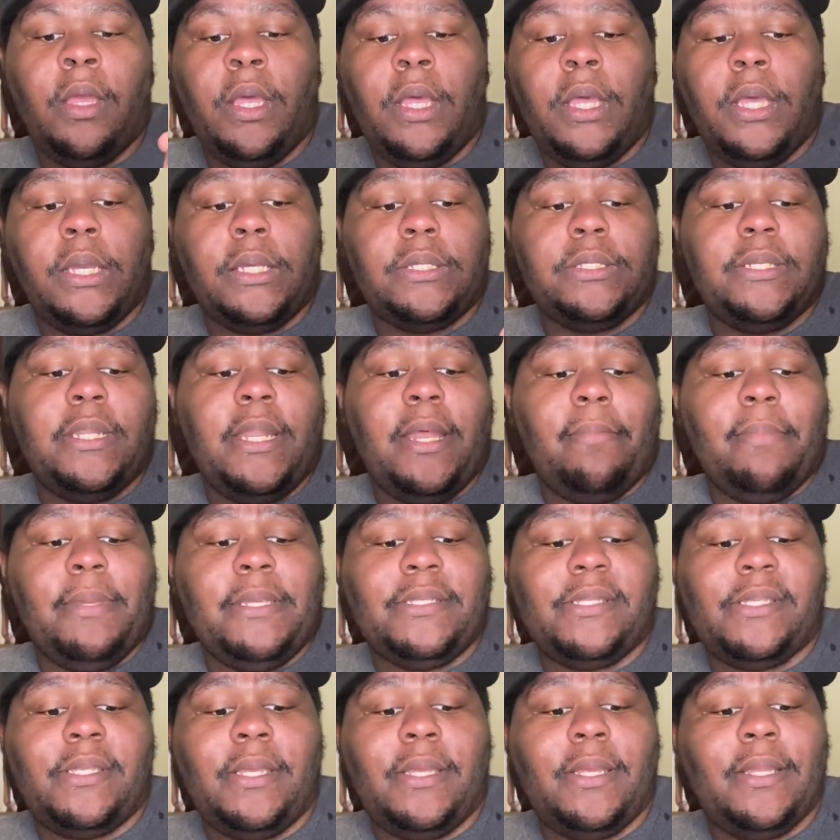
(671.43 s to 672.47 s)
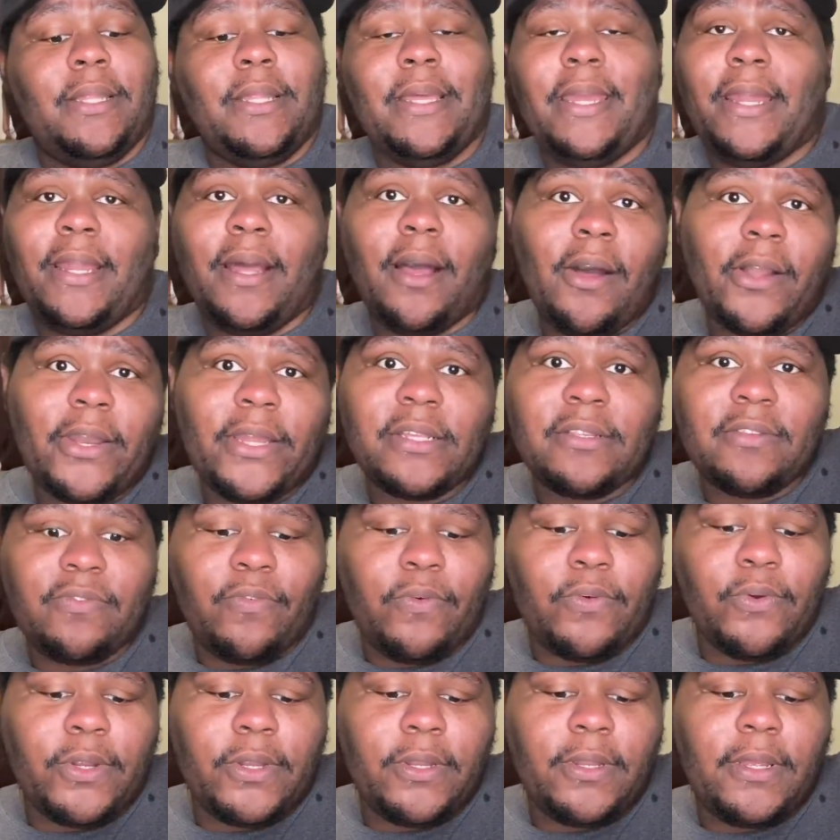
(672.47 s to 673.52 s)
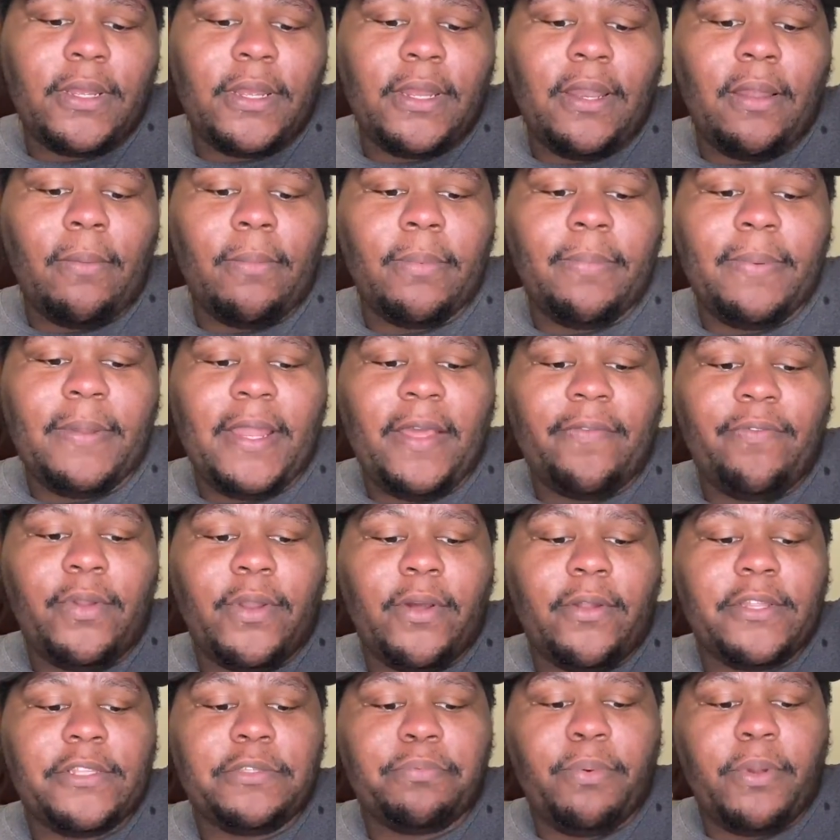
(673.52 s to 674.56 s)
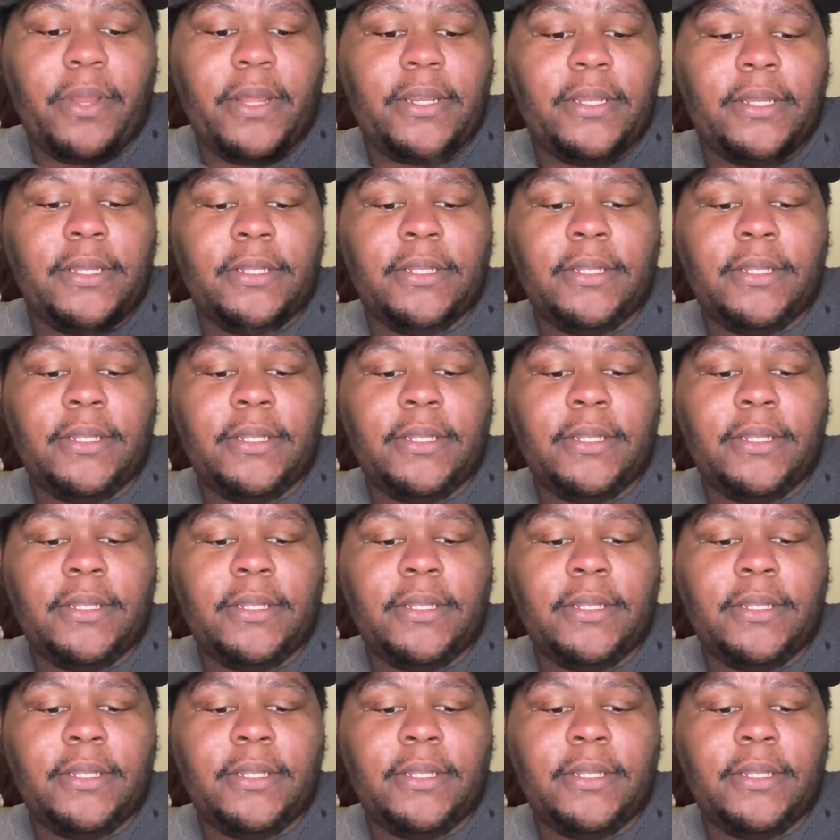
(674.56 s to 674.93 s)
Because then that means they're in the audience for it, and I'm gonna be left with all this product.